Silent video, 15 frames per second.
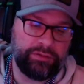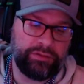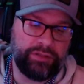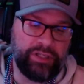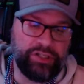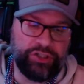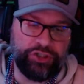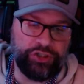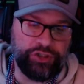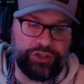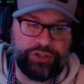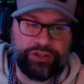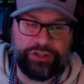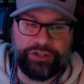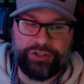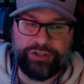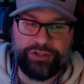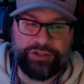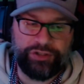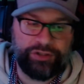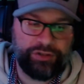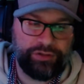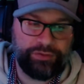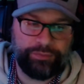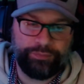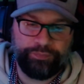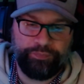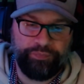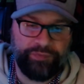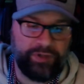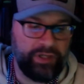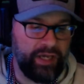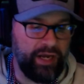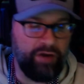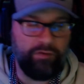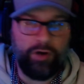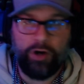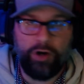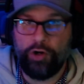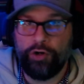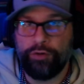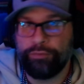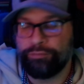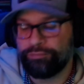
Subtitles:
it just is kind of our